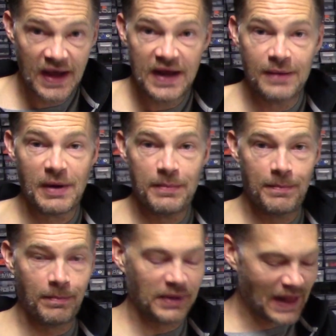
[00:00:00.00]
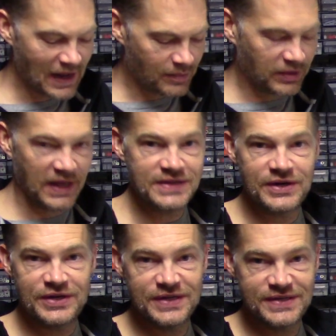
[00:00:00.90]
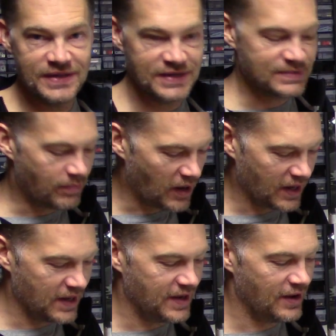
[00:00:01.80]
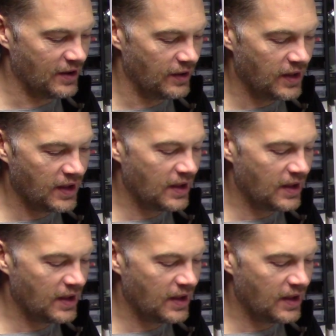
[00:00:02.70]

And my black plates are just in this bucket here,